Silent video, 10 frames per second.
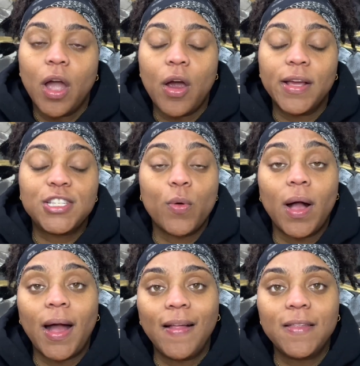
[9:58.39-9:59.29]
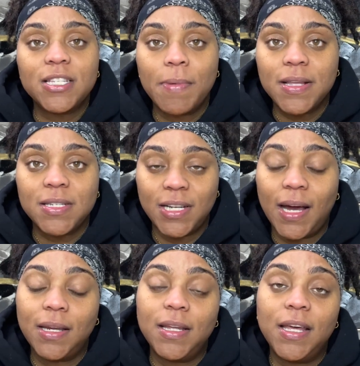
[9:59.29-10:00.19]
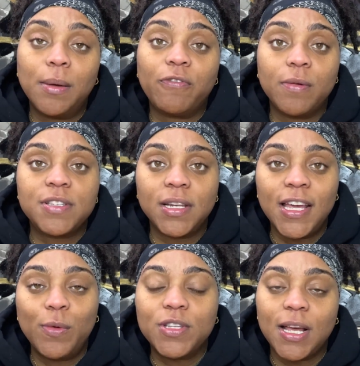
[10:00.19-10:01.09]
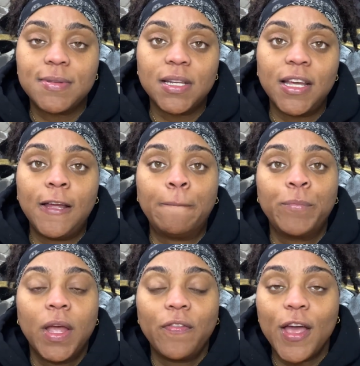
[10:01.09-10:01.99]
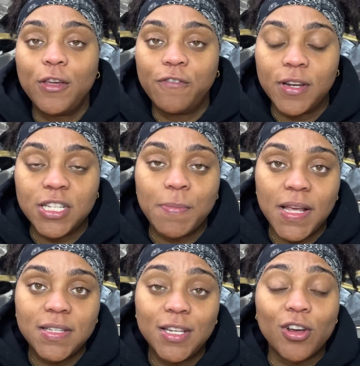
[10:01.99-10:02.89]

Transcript: All right, so I got this message. I got a DM from Celine. What's up, Celine? Thank you for this message.